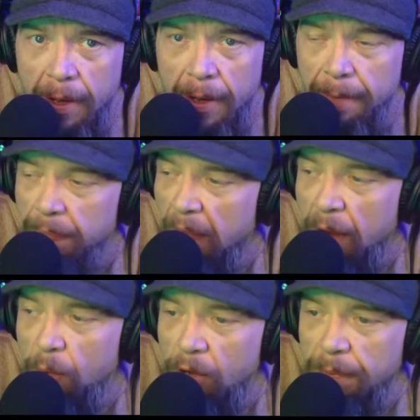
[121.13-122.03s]

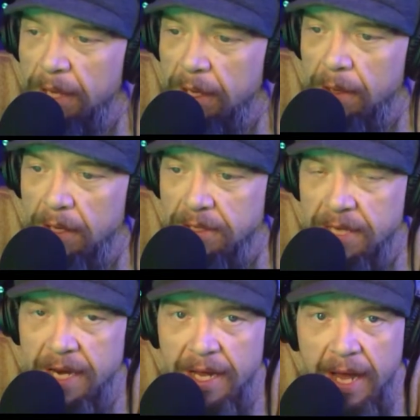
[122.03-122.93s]
I will be
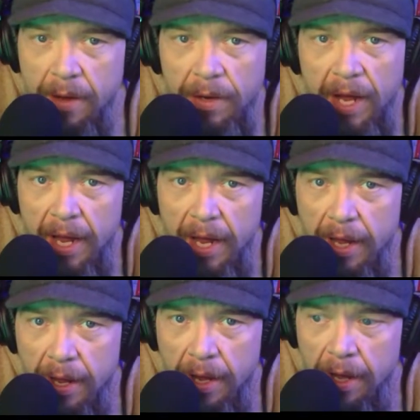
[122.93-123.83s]
sending out
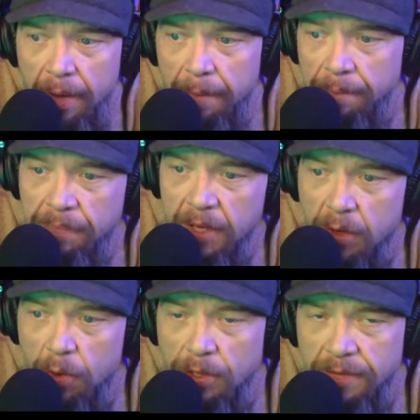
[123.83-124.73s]
a
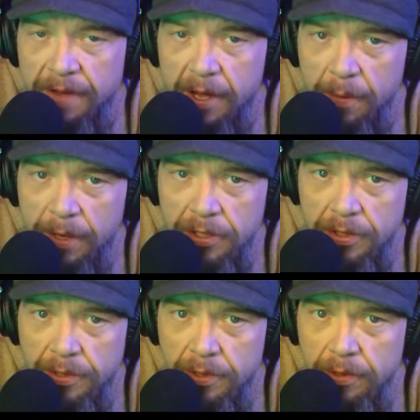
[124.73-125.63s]
course
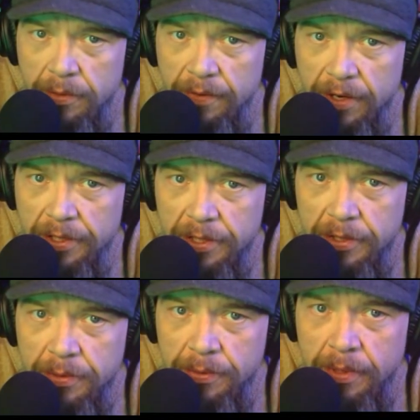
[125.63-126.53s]
evaluation to you very
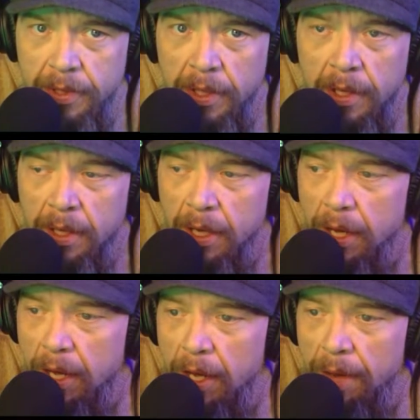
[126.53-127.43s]
soon.
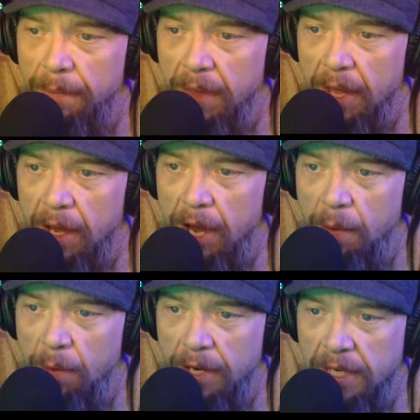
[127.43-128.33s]

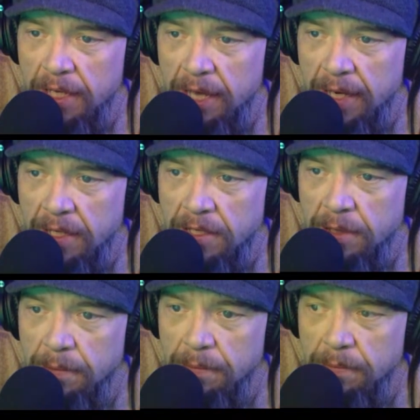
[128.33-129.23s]
I want to collect
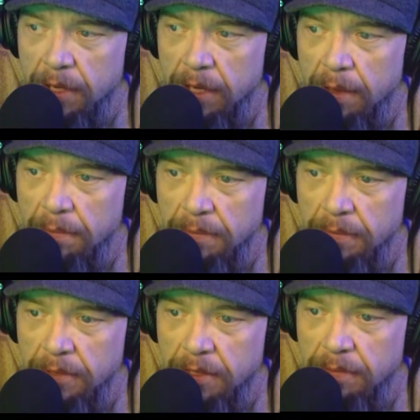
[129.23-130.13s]
some
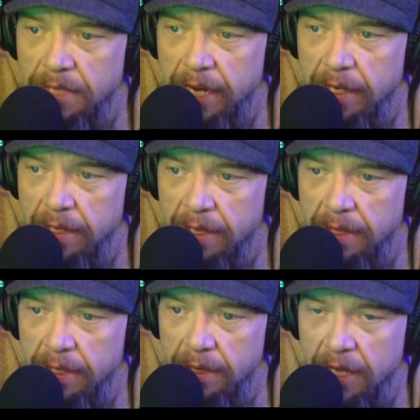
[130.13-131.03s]
data
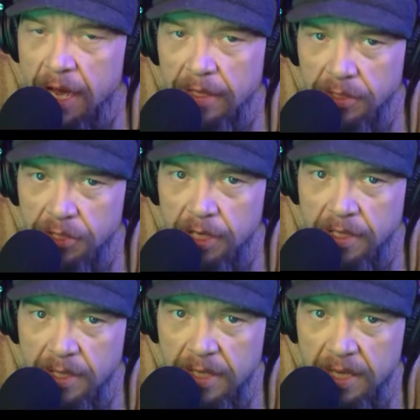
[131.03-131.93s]
that the college
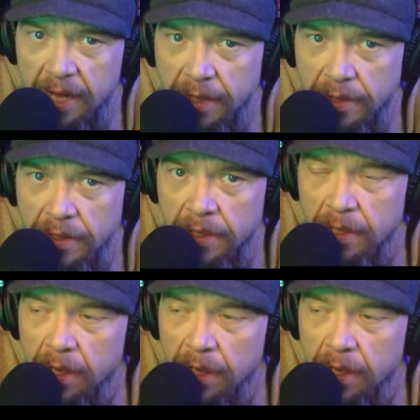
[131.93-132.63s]
doesn't collect.